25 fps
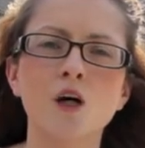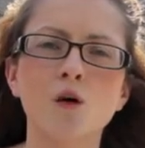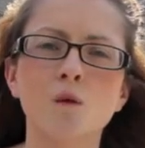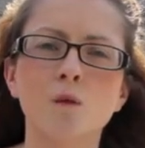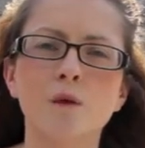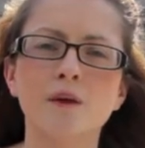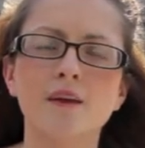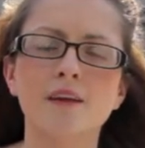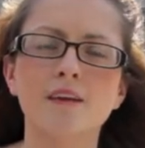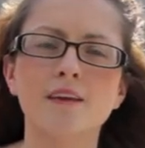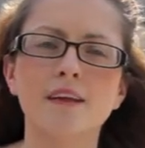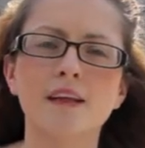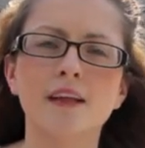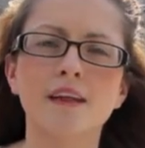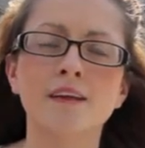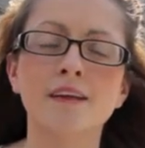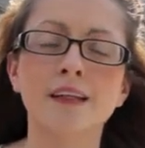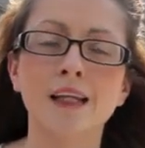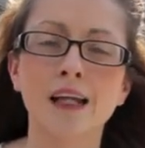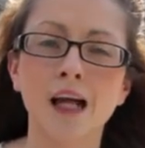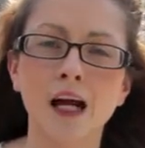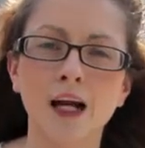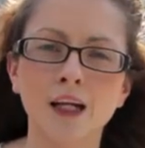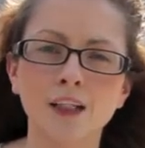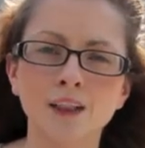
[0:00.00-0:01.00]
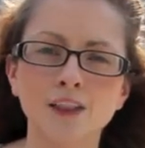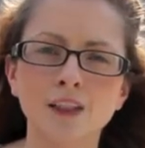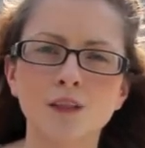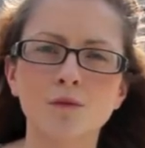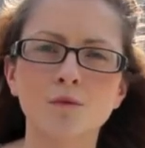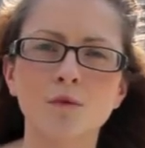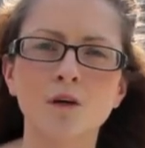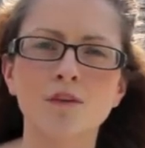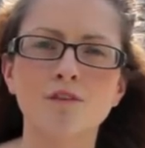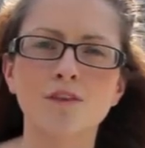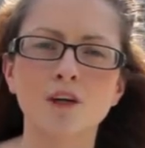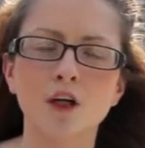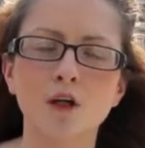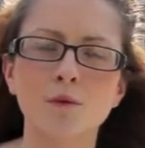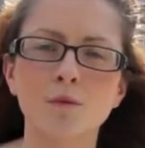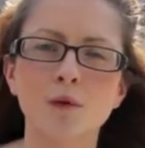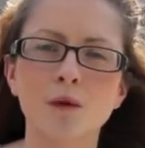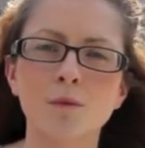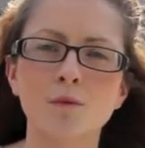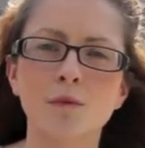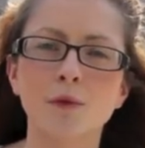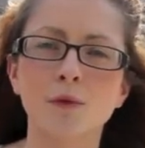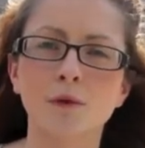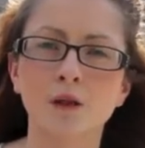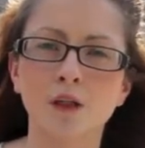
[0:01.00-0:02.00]
with the, the large number of young
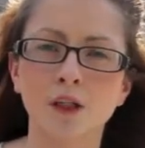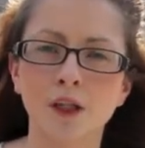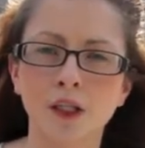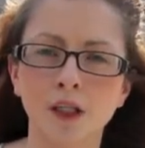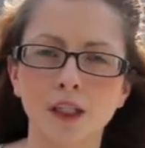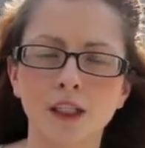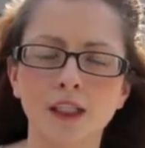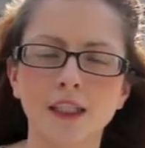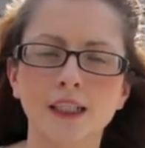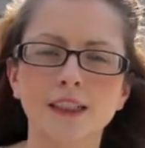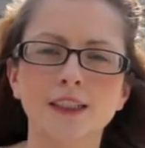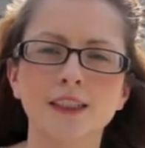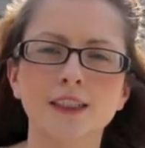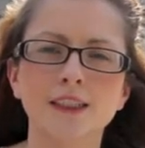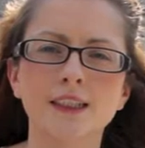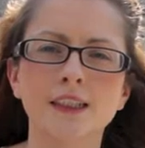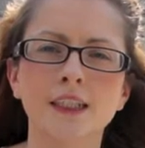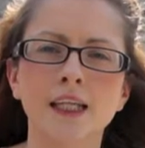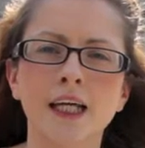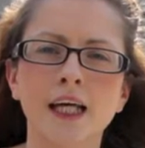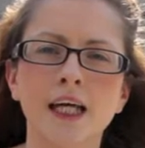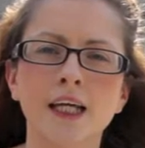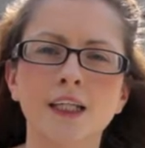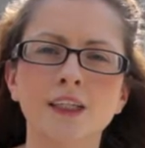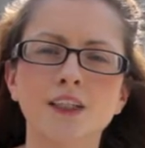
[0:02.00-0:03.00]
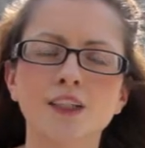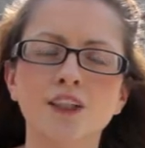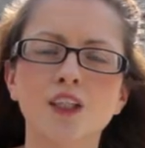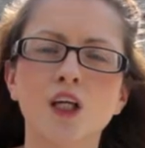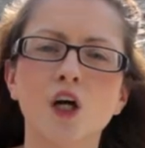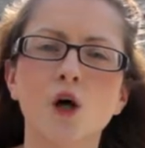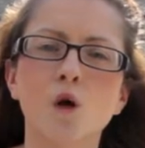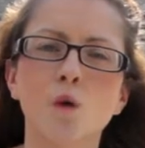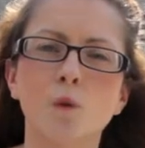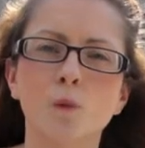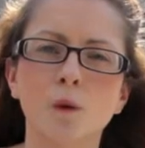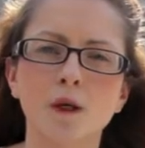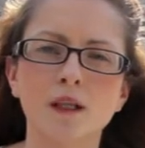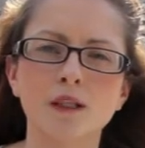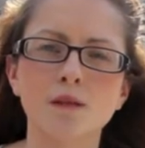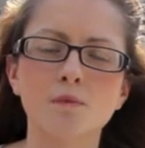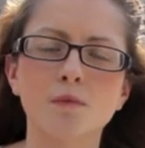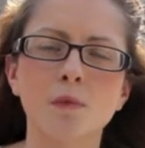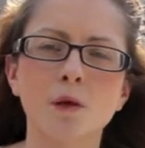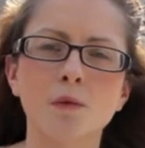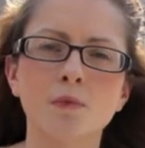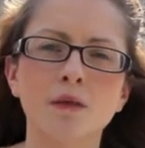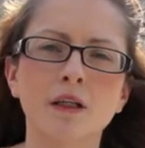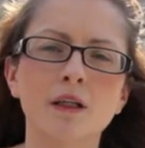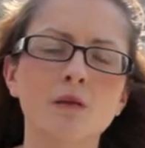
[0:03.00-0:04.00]
people who are currently disengaged with the
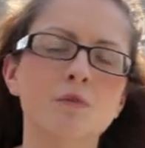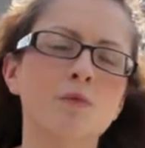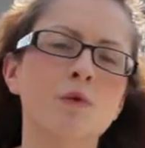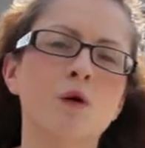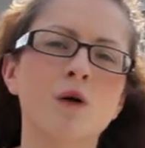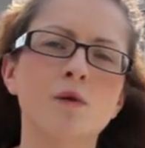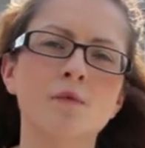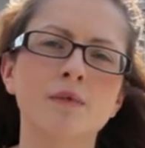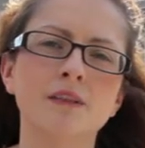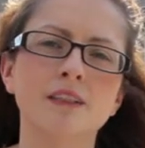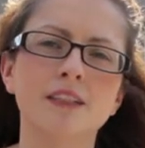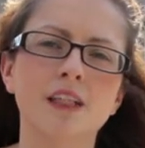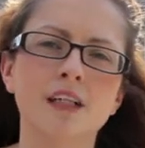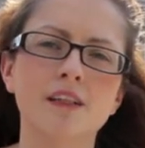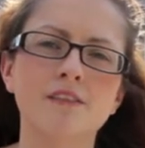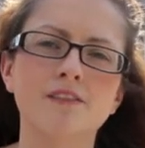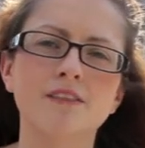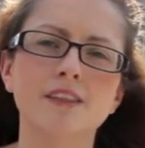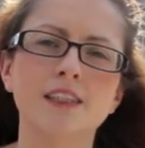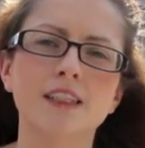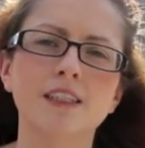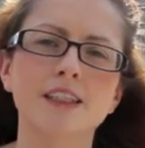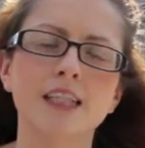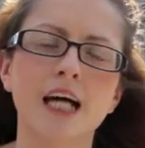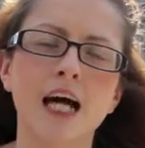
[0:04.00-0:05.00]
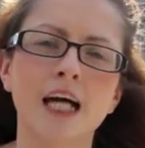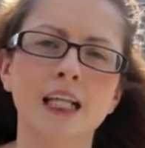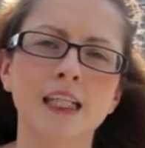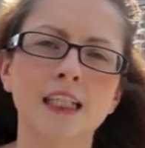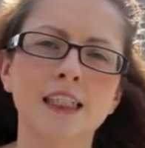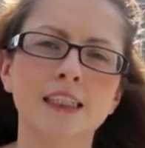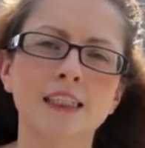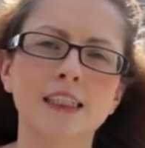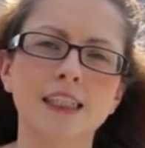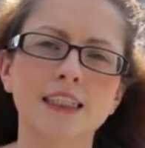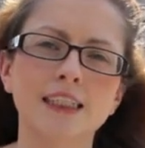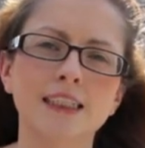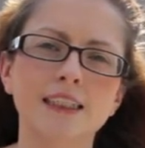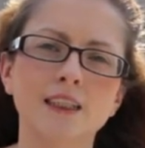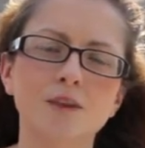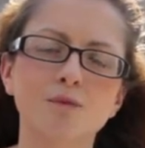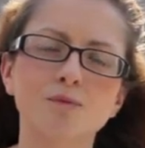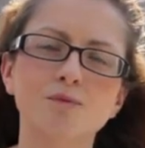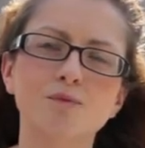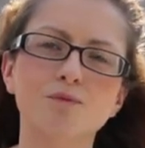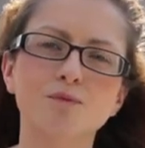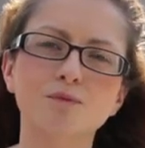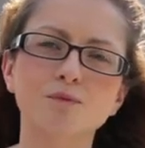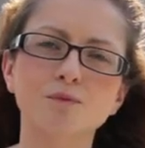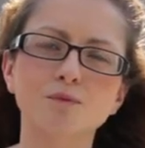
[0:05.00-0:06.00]
public employment services and the system.
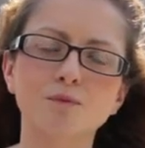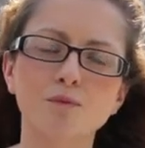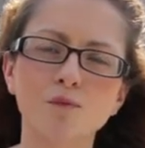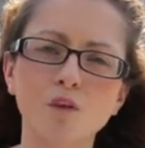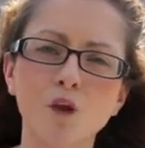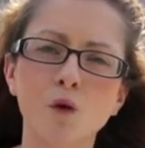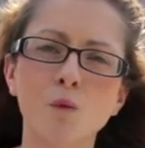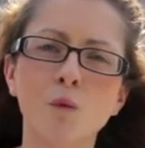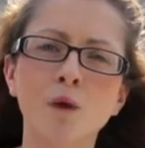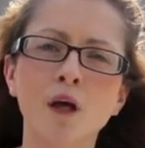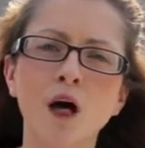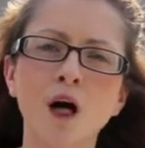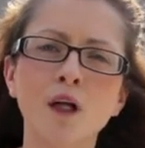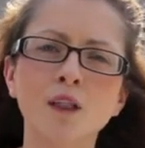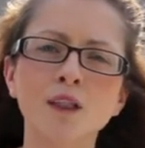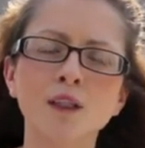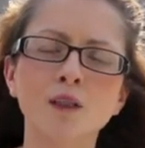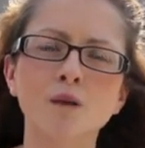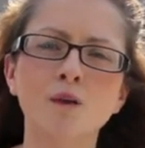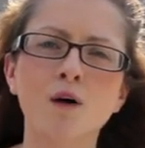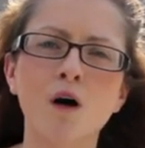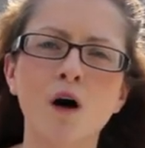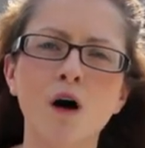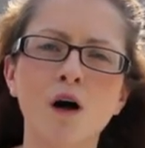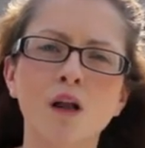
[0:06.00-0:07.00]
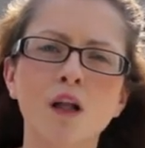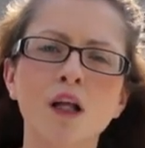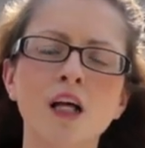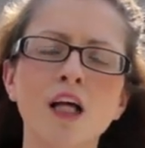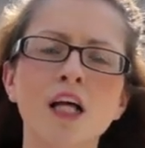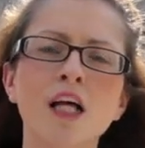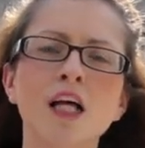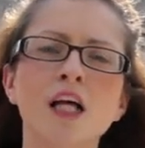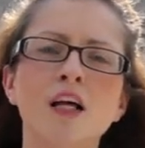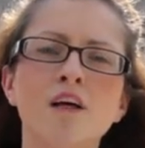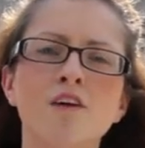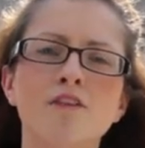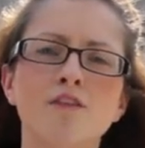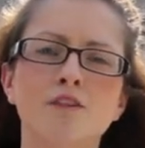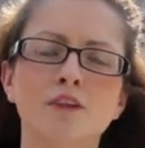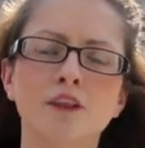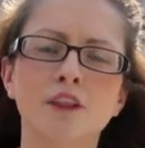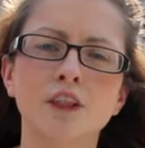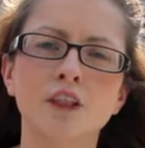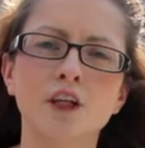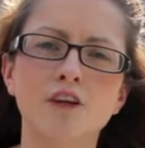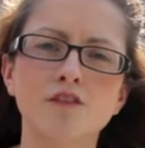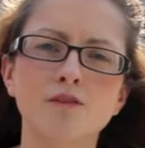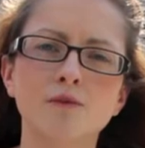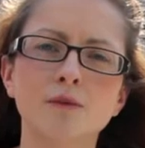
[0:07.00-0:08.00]
We also call for
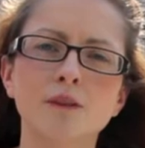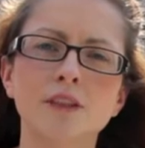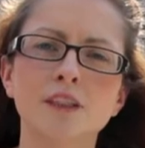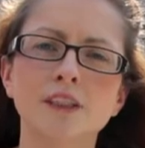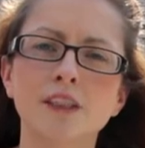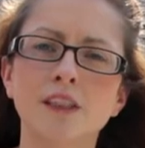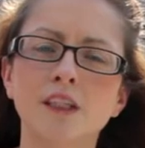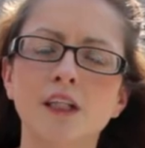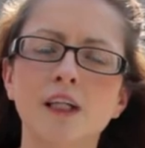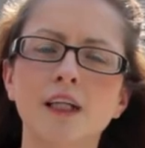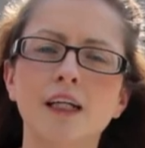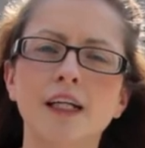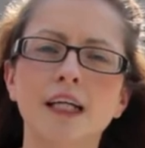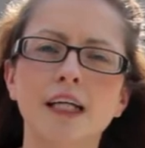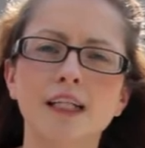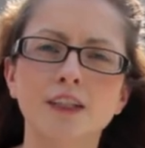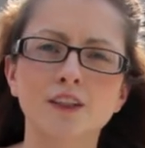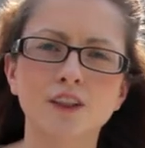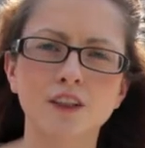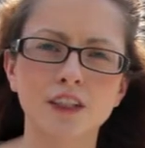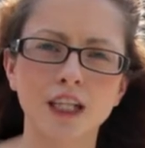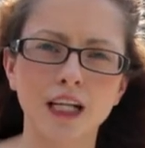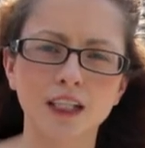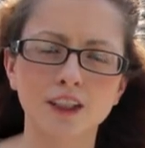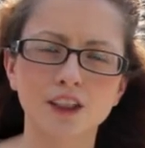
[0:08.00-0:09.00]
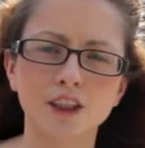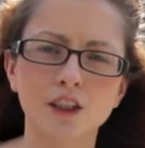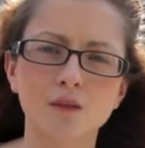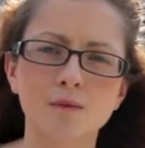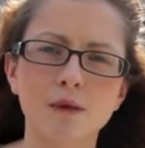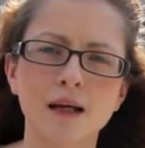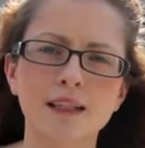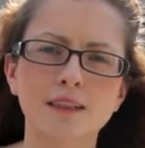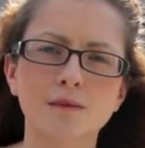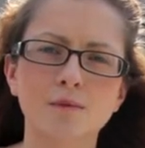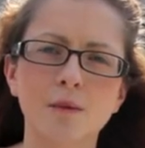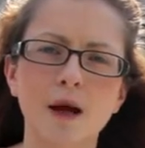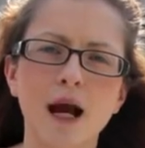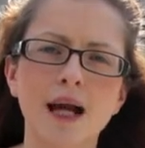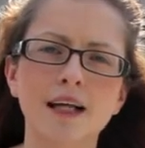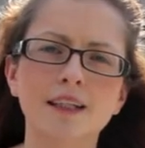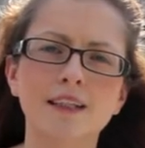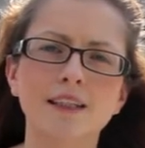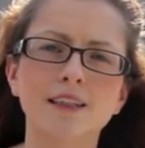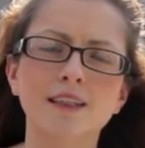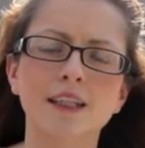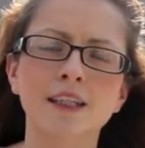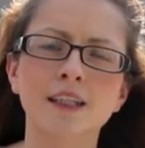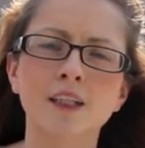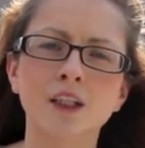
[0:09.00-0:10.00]
the government to look at international best
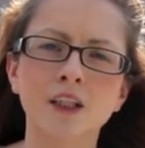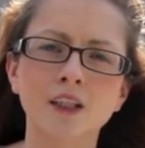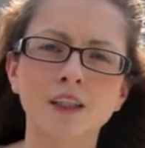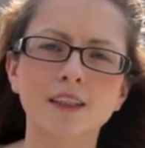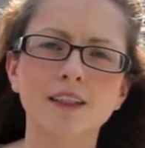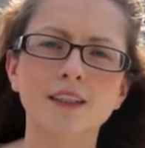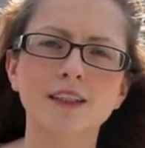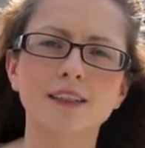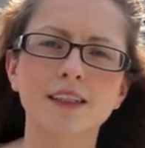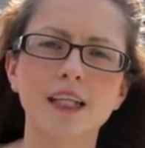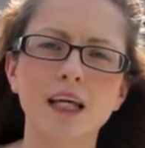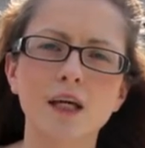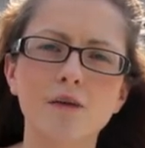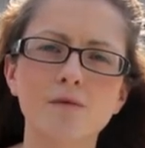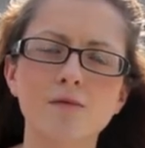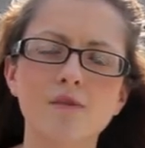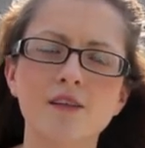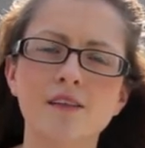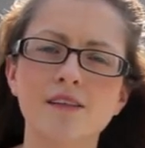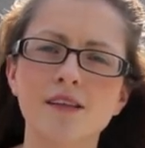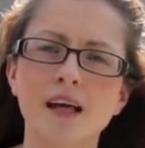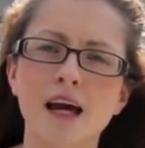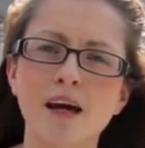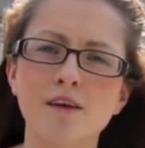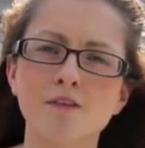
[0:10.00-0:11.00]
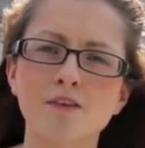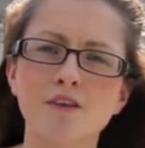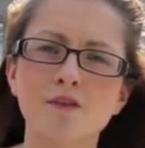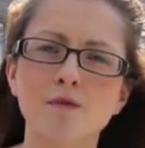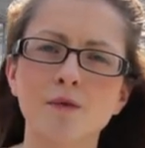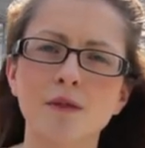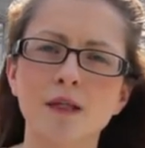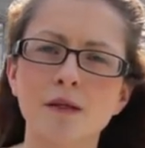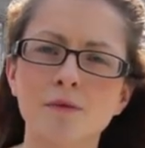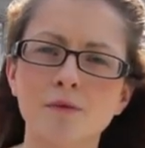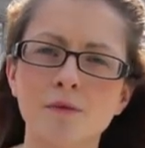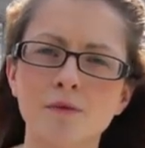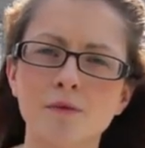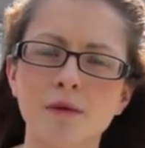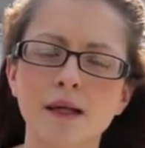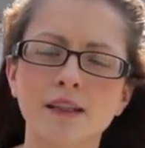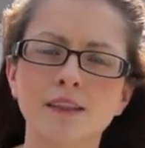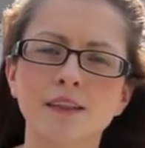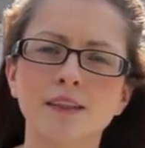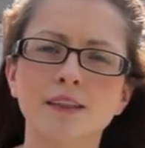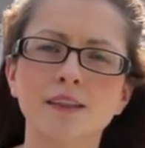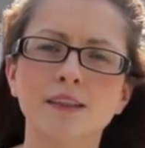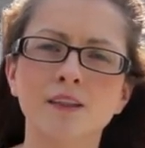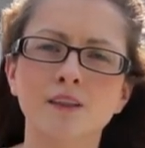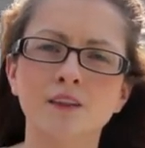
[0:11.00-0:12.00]
practice and look at the schemes as how they've been
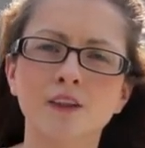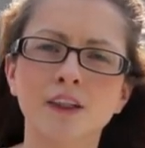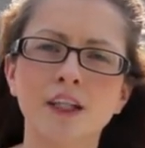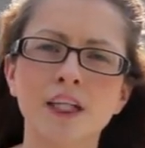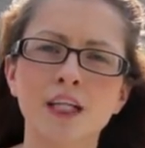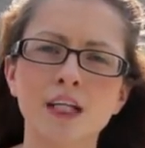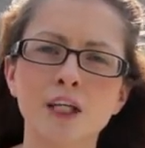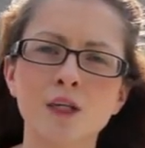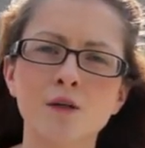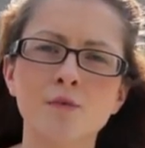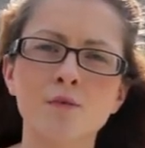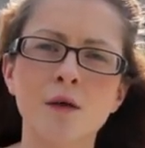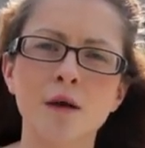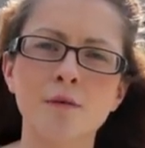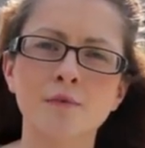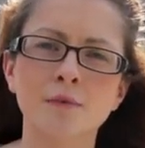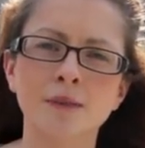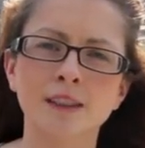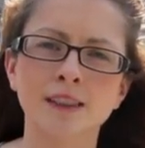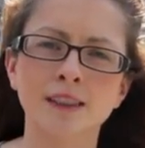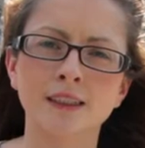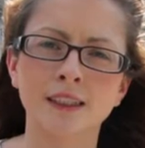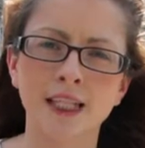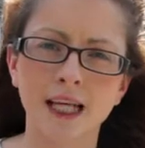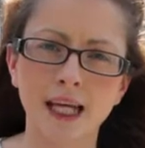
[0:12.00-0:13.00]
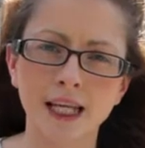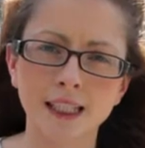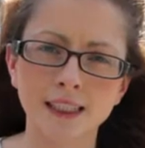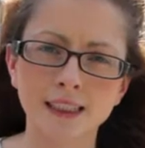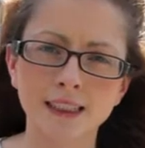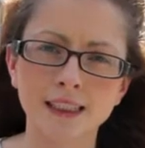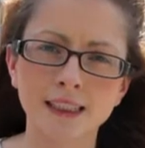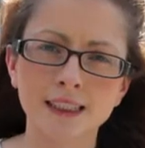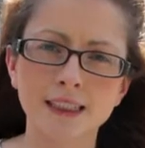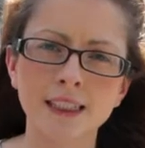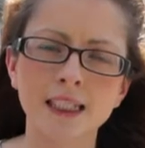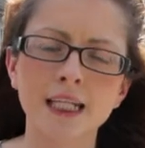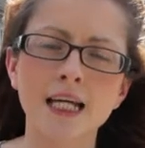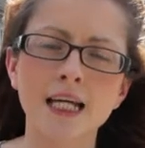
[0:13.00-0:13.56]
implemented in other EU member states